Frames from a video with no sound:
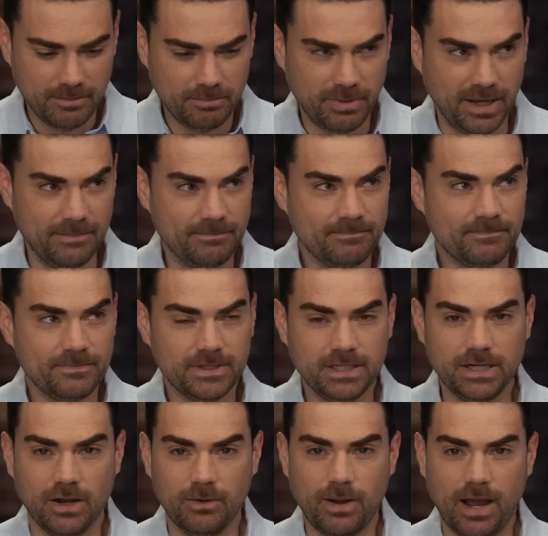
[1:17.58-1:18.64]
But, you
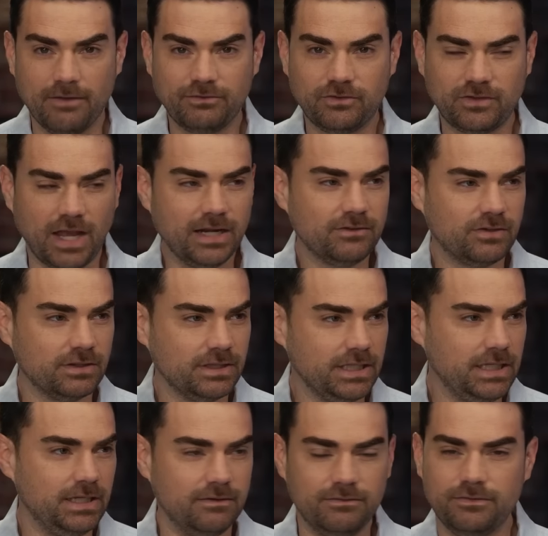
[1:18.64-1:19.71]
know, I've decided to
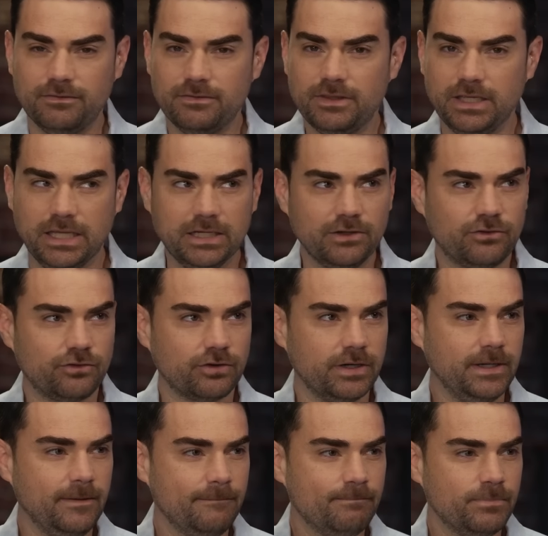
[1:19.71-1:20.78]
leave the
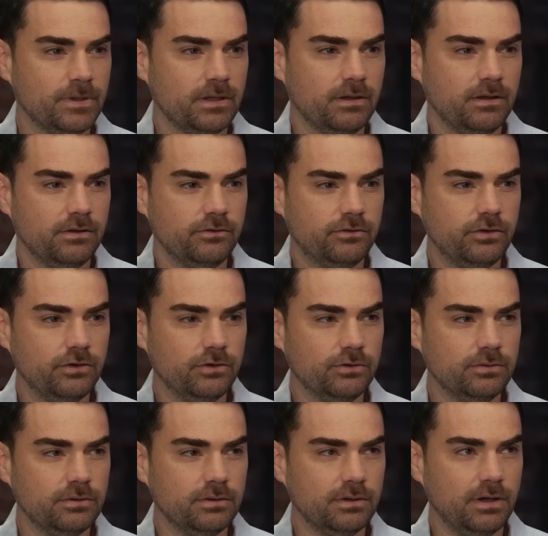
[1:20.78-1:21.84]
industry
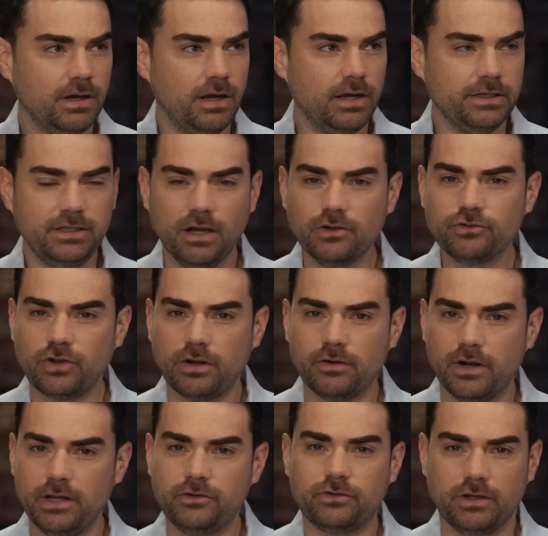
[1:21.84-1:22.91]
to a young
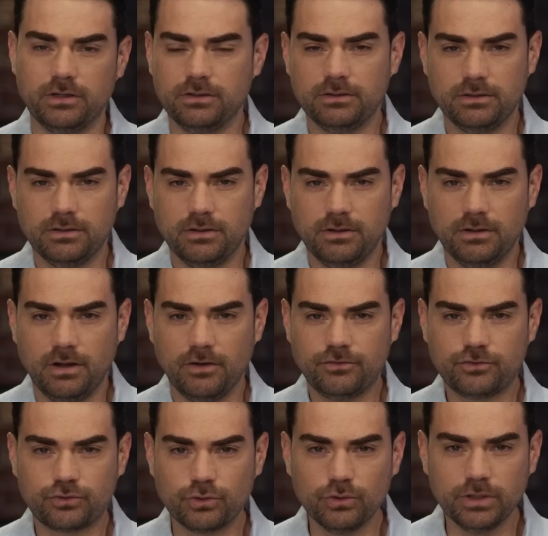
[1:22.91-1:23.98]
generation of
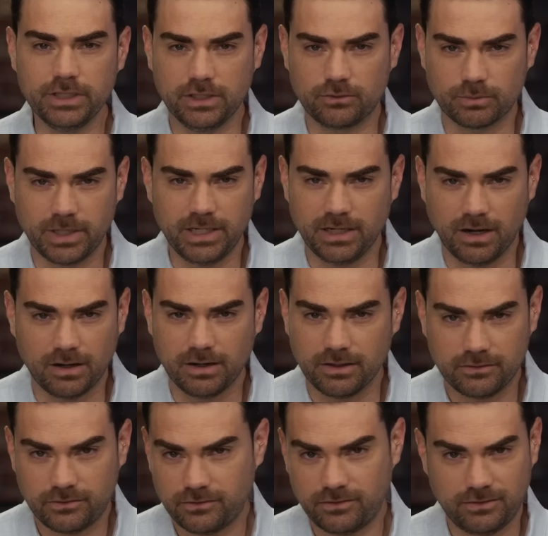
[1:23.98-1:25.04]
truly great
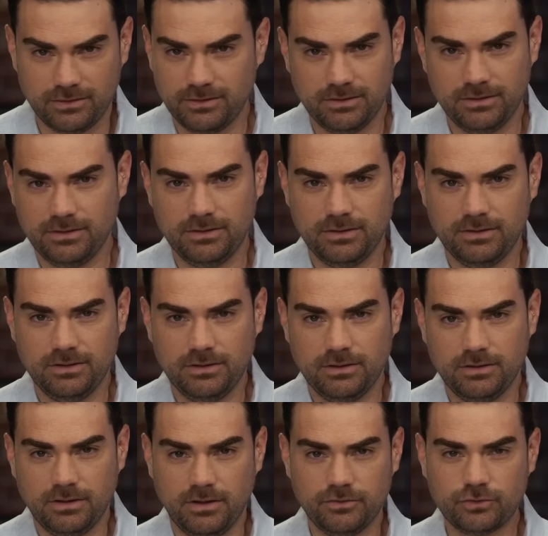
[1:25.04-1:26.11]
artists
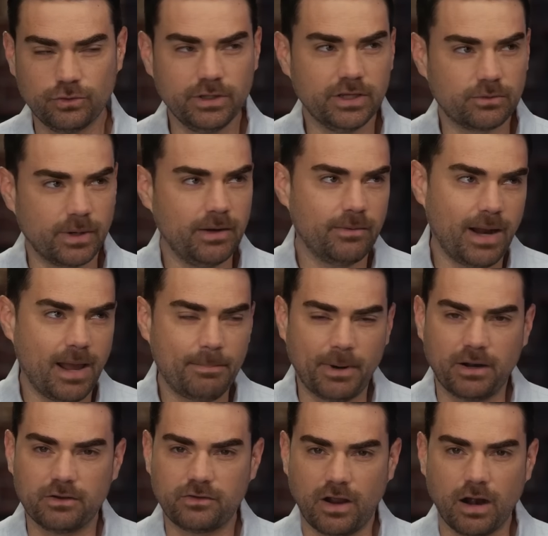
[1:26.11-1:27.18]
of truly great rap
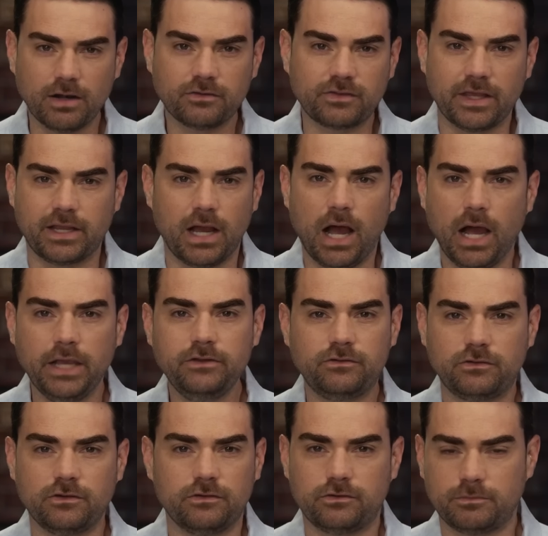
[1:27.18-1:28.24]
artists, artists like
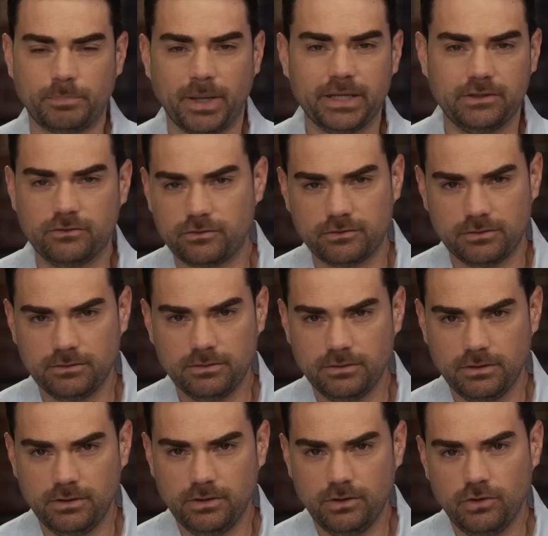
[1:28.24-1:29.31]
Ice Spice,
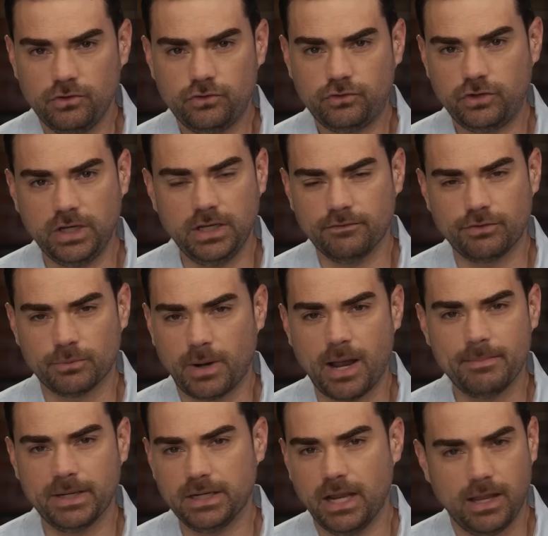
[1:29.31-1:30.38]
she of the
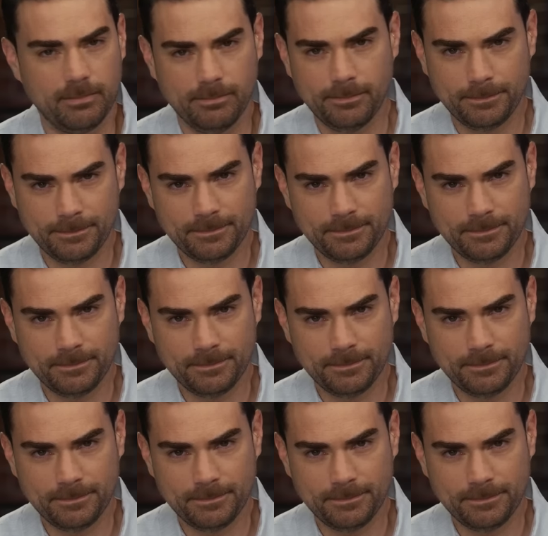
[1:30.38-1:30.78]
rhyming name.